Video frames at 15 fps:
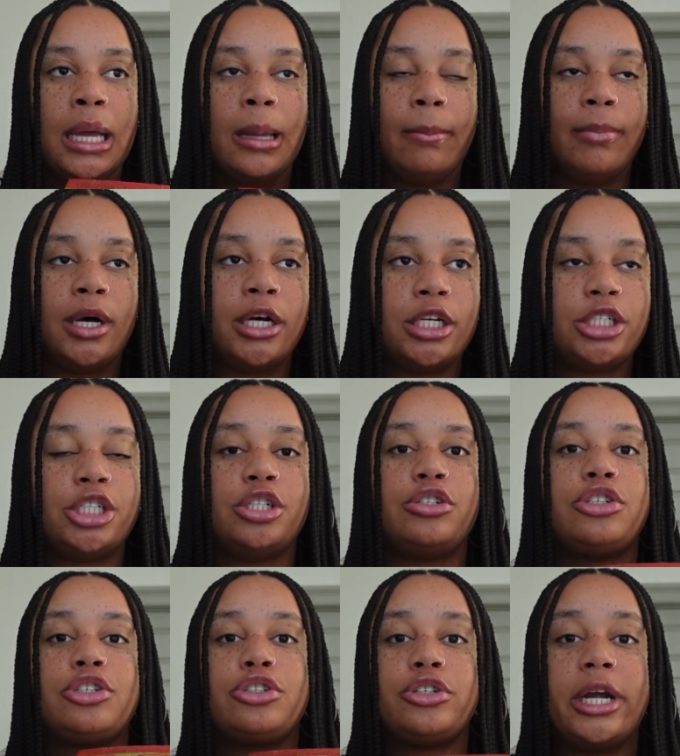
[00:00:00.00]
much
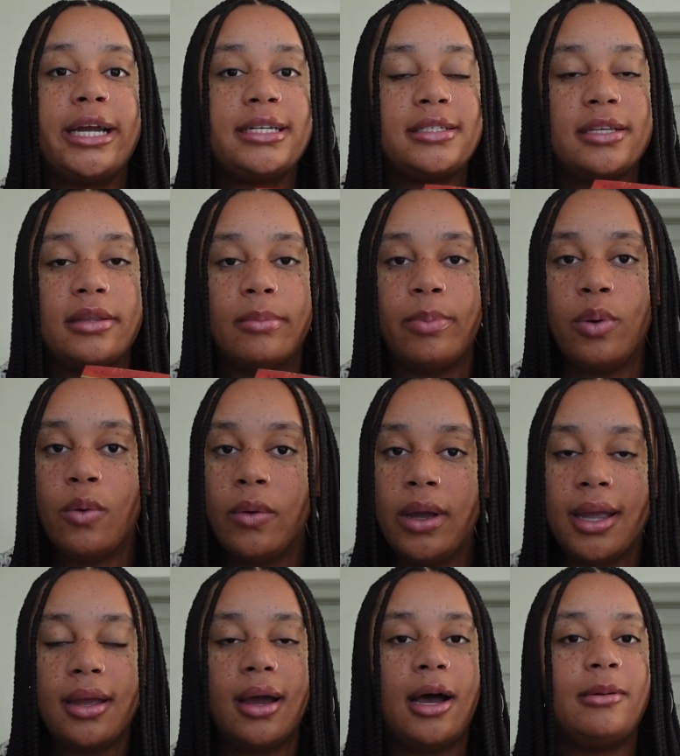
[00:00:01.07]
straight to the
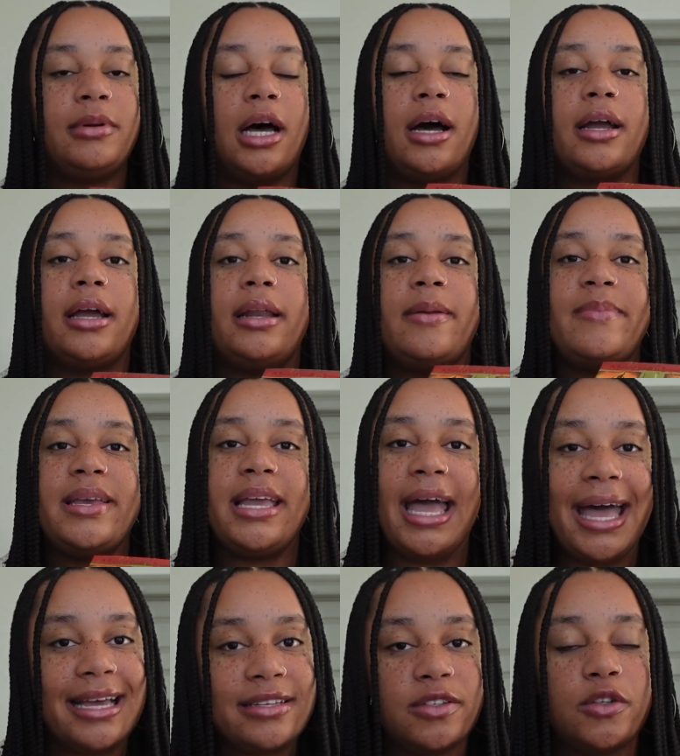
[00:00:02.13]
point, I'm not gonna
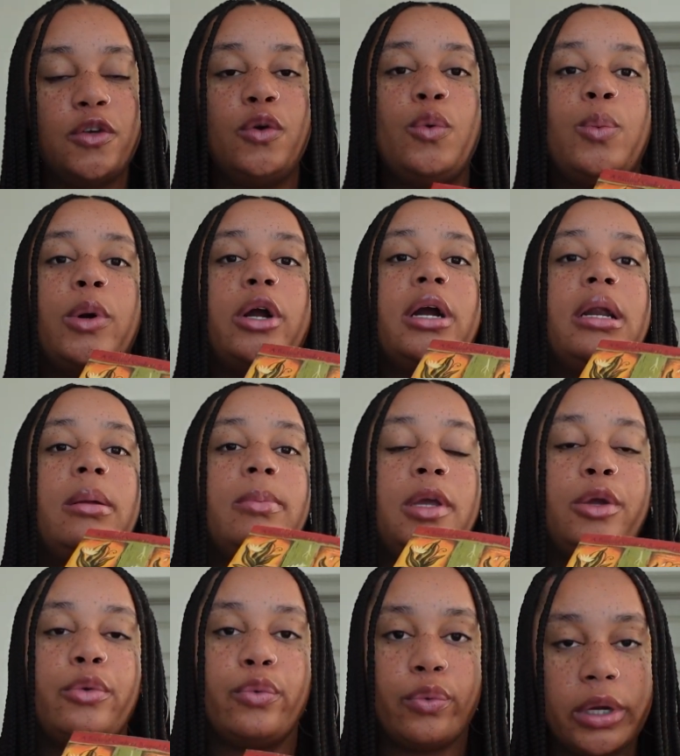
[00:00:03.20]
BS you, we're gonna be
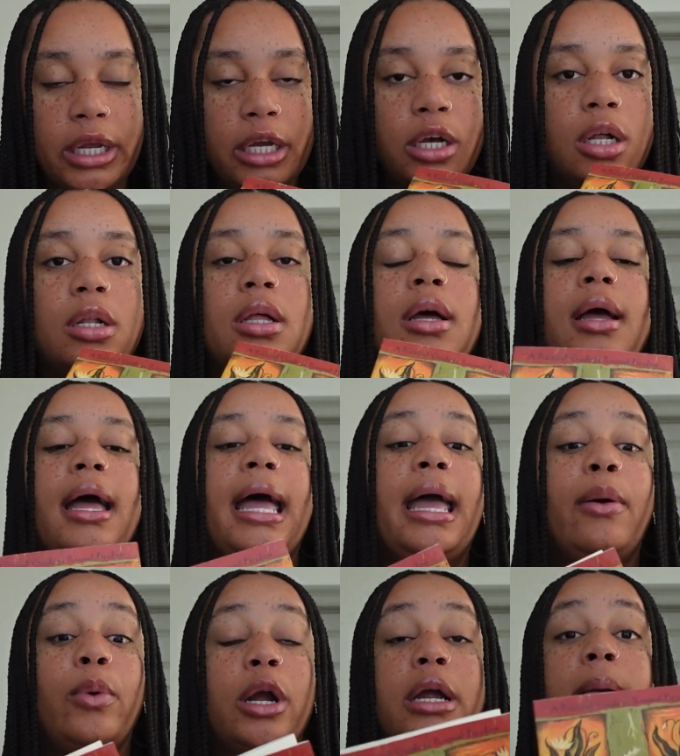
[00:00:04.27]
real,
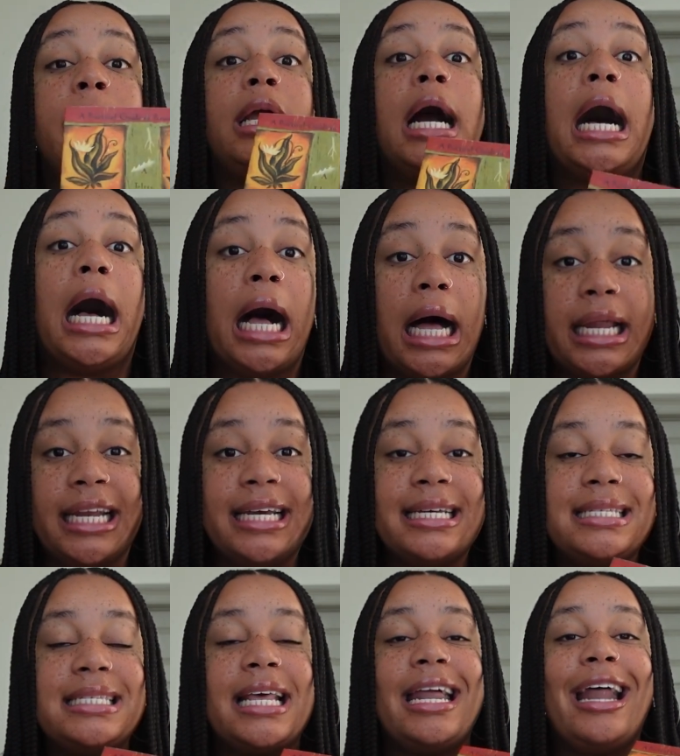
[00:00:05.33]
we're gonna be
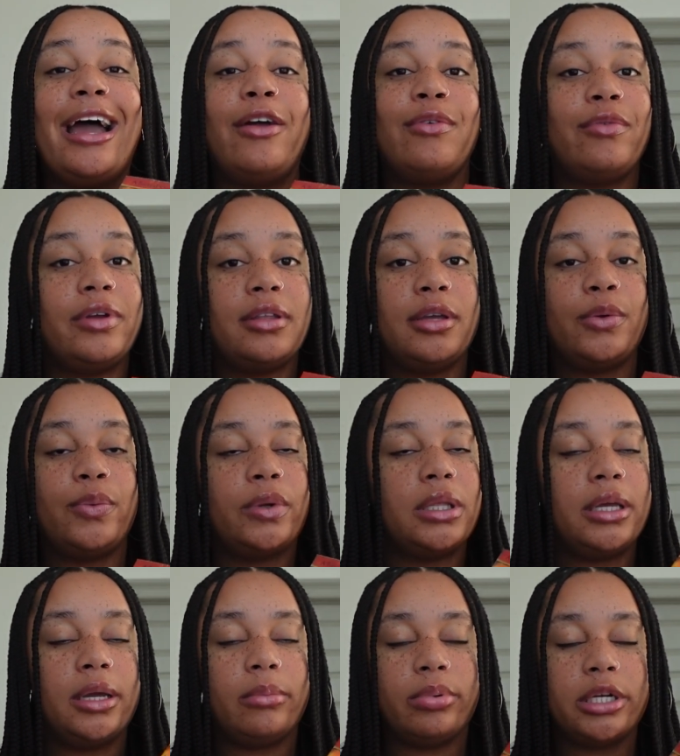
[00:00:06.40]
honest, and I really,
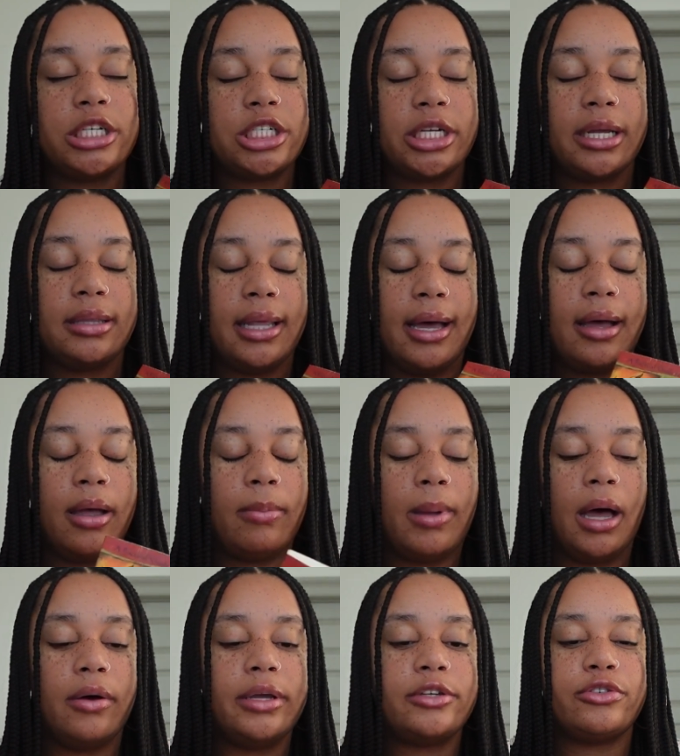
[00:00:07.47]
really appreciate that
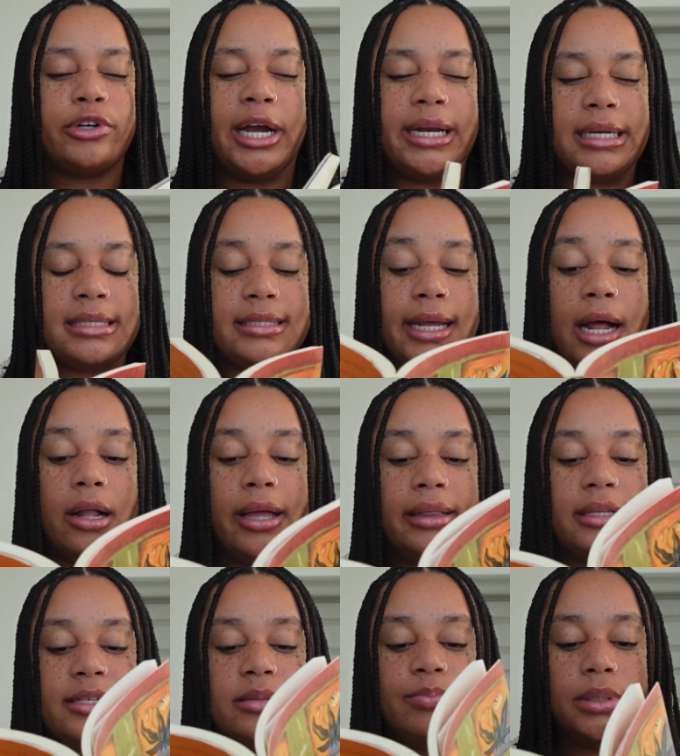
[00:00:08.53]
about his writing style in
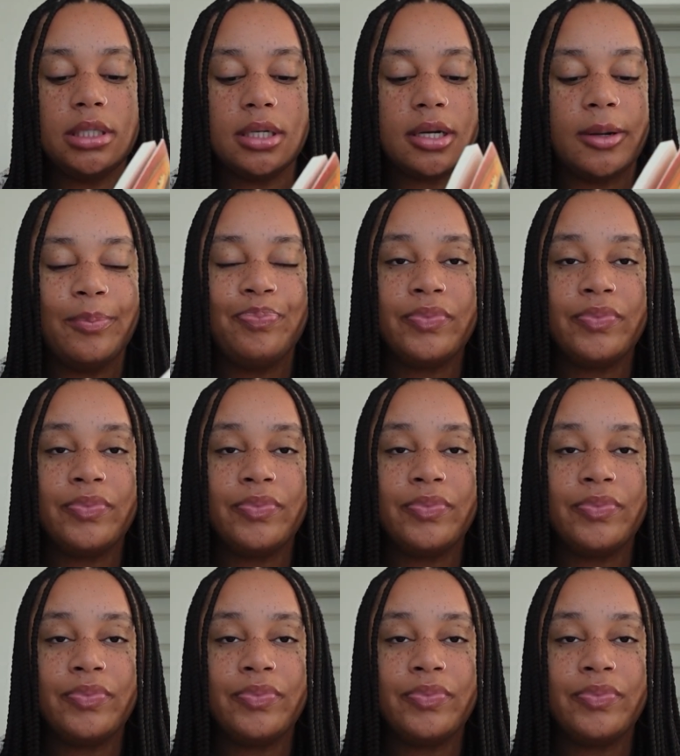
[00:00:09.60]
this book.